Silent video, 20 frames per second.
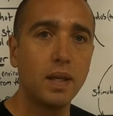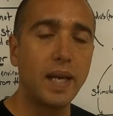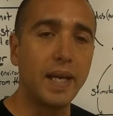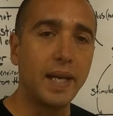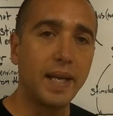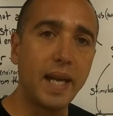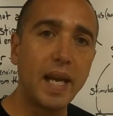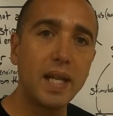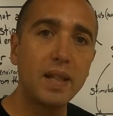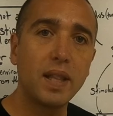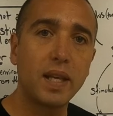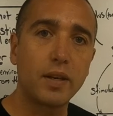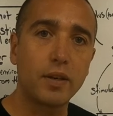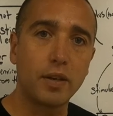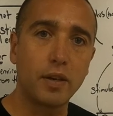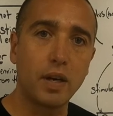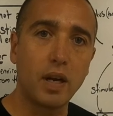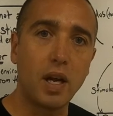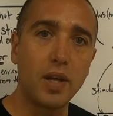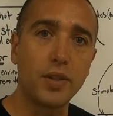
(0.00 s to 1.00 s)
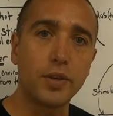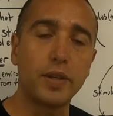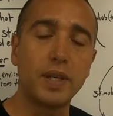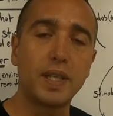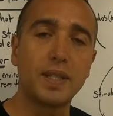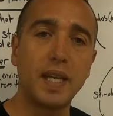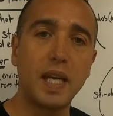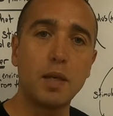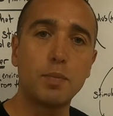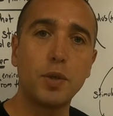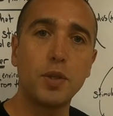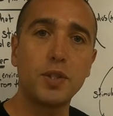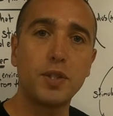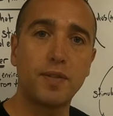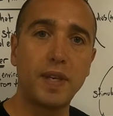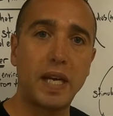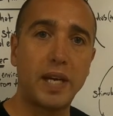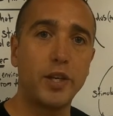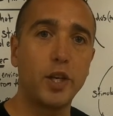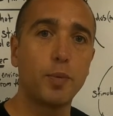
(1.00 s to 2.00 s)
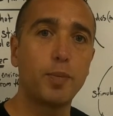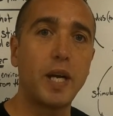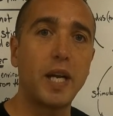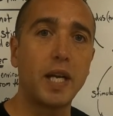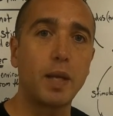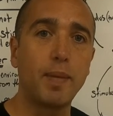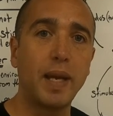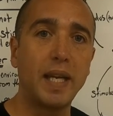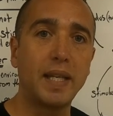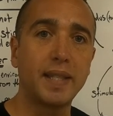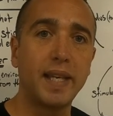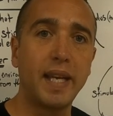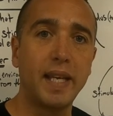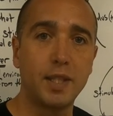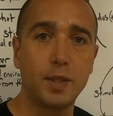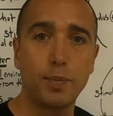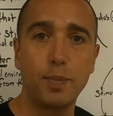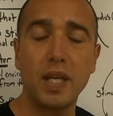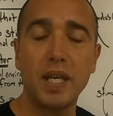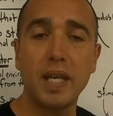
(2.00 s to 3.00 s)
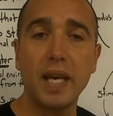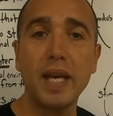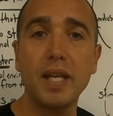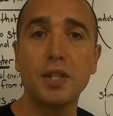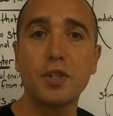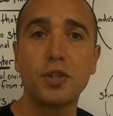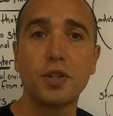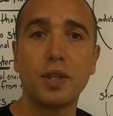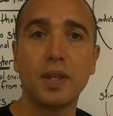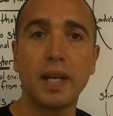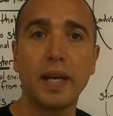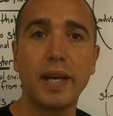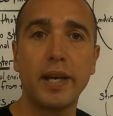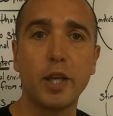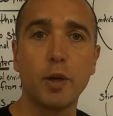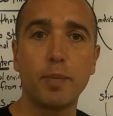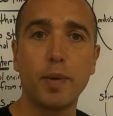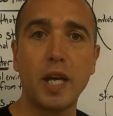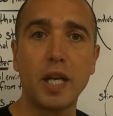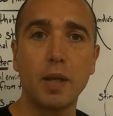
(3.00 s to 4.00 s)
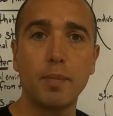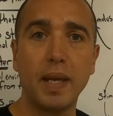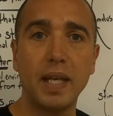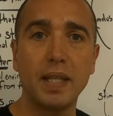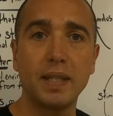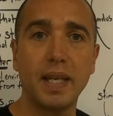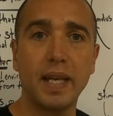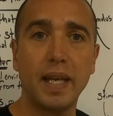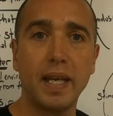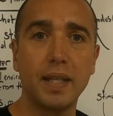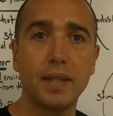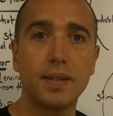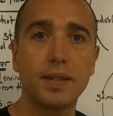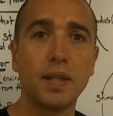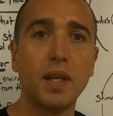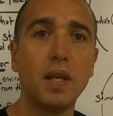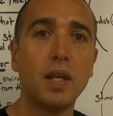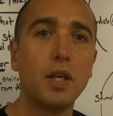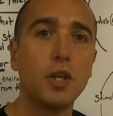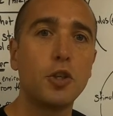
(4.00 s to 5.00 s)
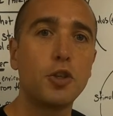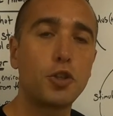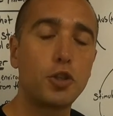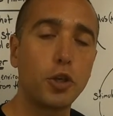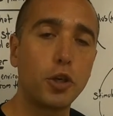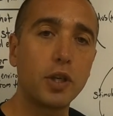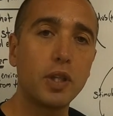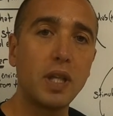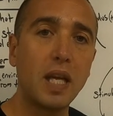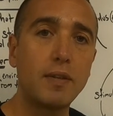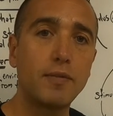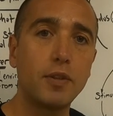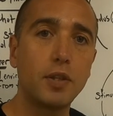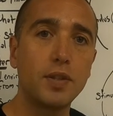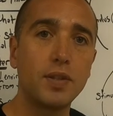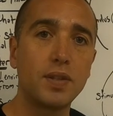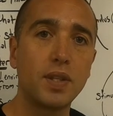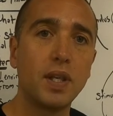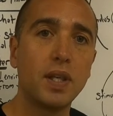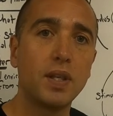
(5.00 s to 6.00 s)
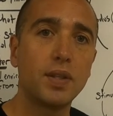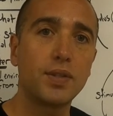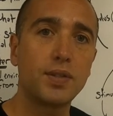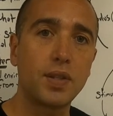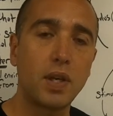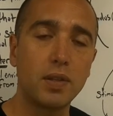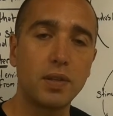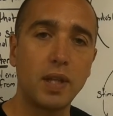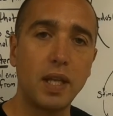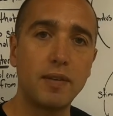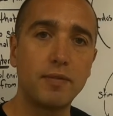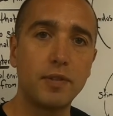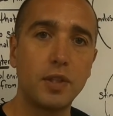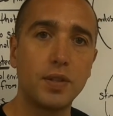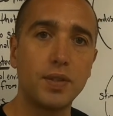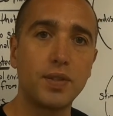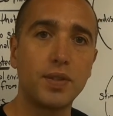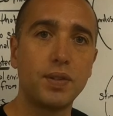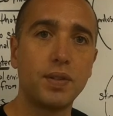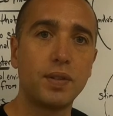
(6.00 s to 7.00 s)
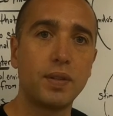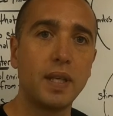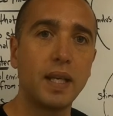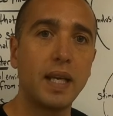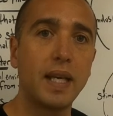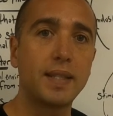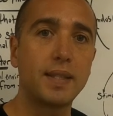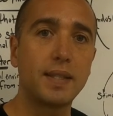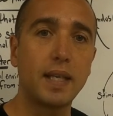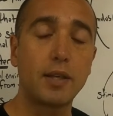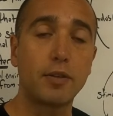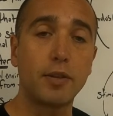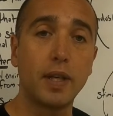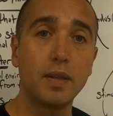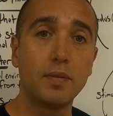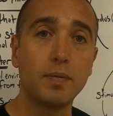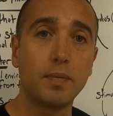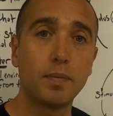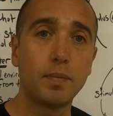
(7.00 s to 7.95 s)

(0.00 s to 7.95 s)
And again, there are other examples of how your body maintains pH, how your body maintains sugar levels, salt levels, etc.